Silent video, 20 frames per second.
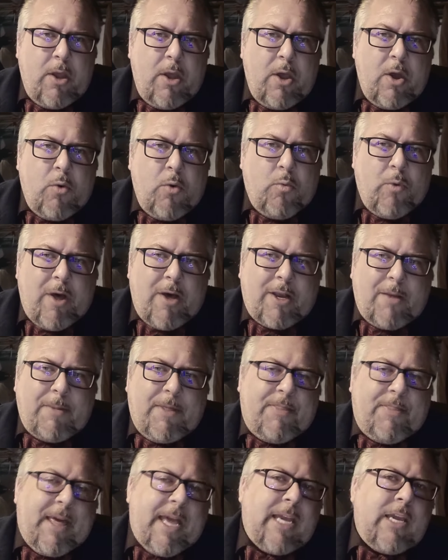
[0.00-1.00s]
Welcome
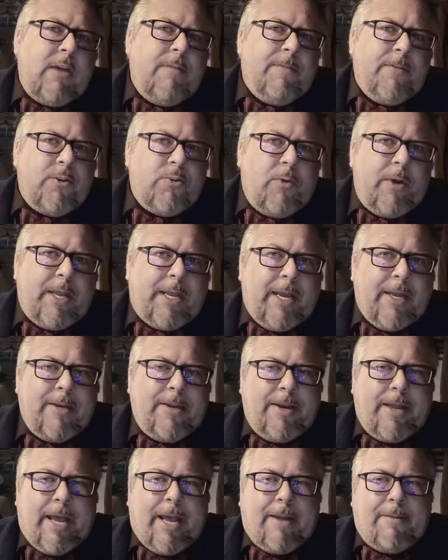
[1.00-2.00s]
and thank you for joining in
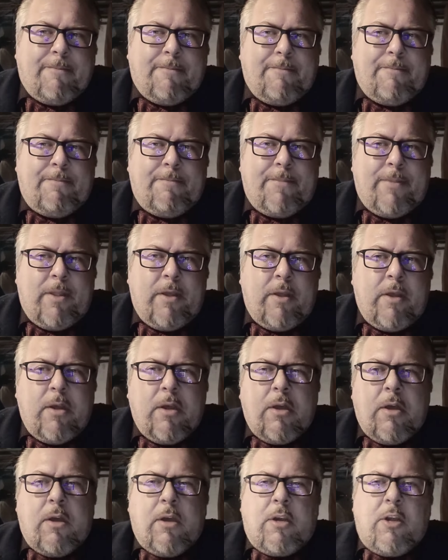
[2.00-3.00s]
today.
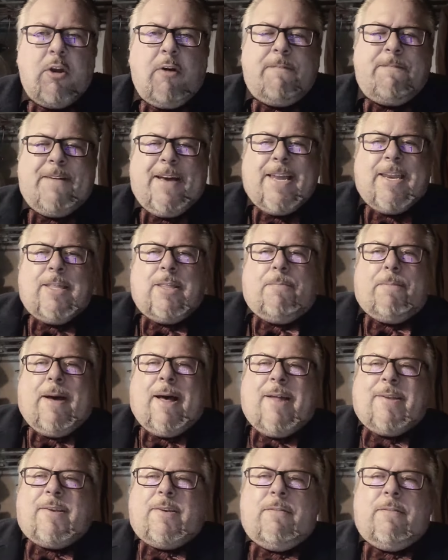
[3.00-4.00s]
Finding the
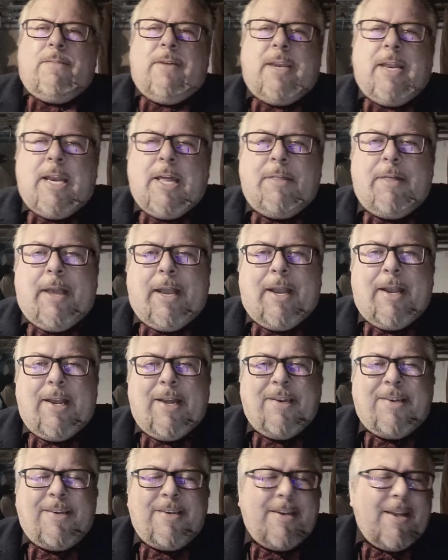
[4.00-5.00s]
positive in anything
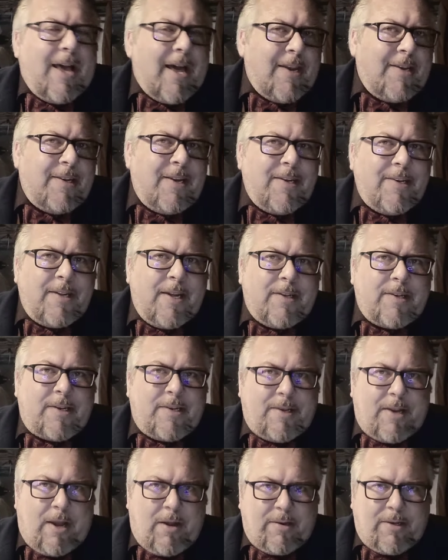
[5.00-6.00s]
is not as easy as it
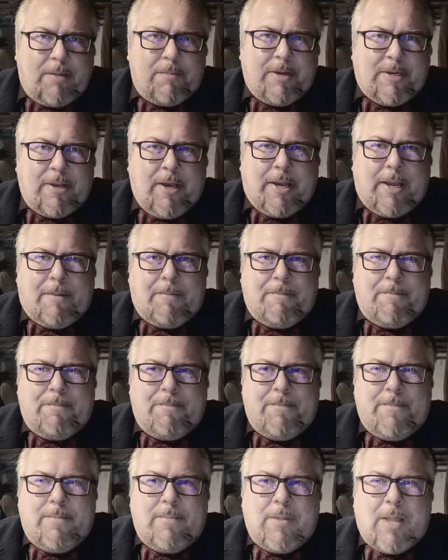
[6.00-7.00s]
sounds, let me tell
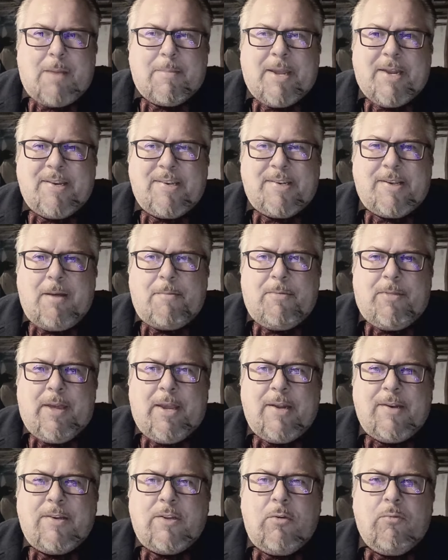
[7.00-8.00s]
you. Some
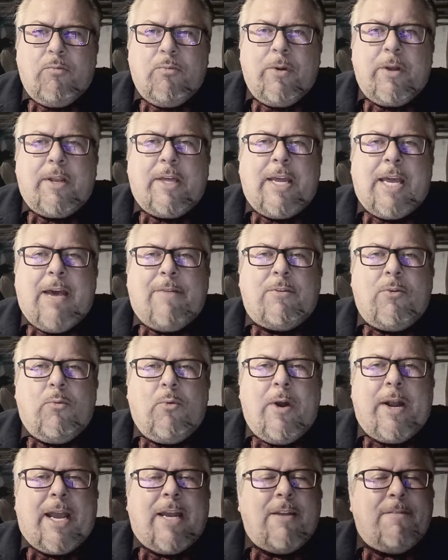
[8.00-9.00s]
things you really have to
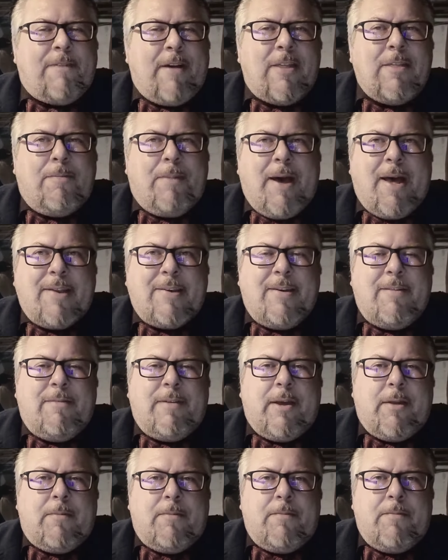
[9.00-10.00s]
work at to find the positive
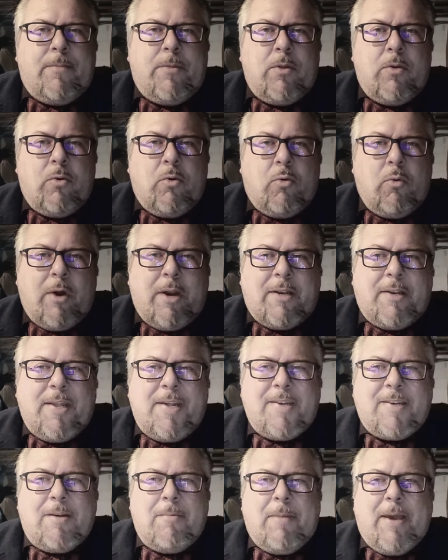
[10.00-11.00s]
in, or at
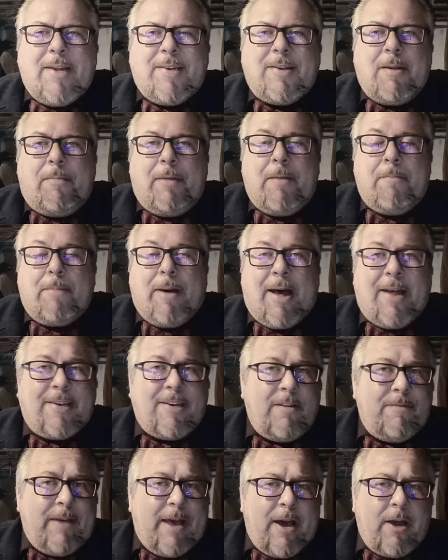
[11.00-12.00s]
least to make something
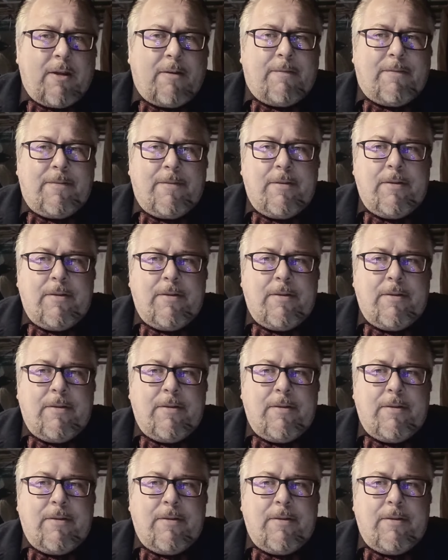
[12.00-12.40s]
positive out of.